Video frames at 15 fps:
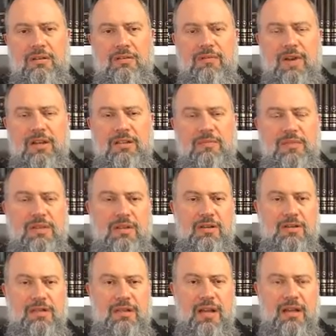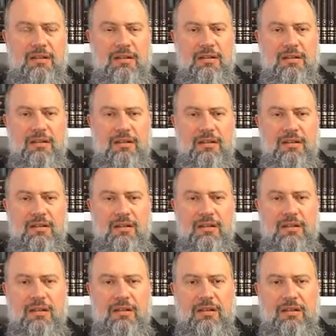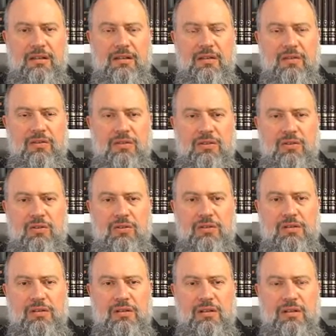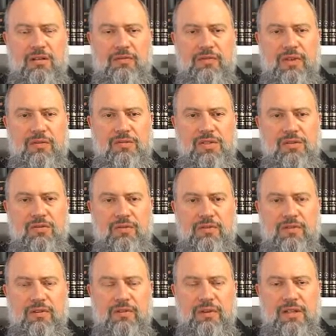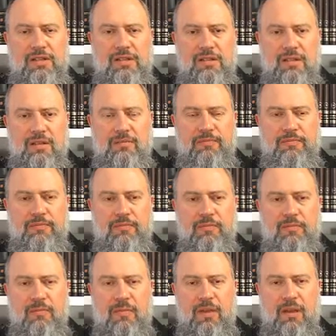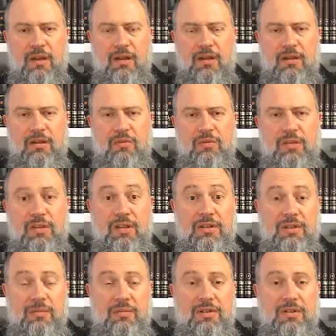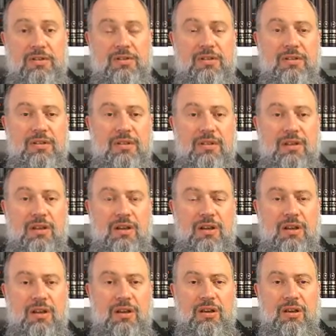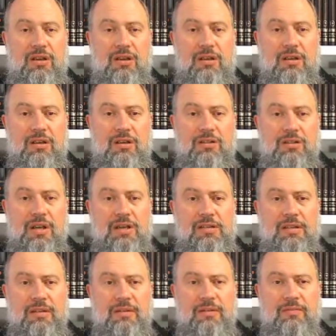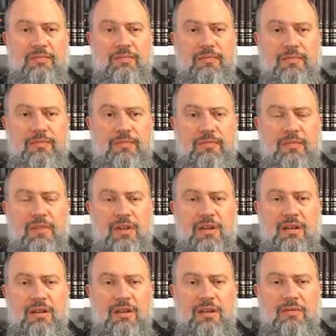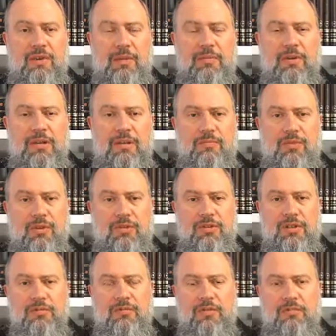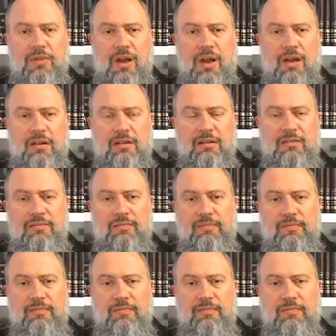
found themselves standing on the shores of Yam Suf, the Red Sea, with the Egyptians chasing them and rapidly approaching from behind,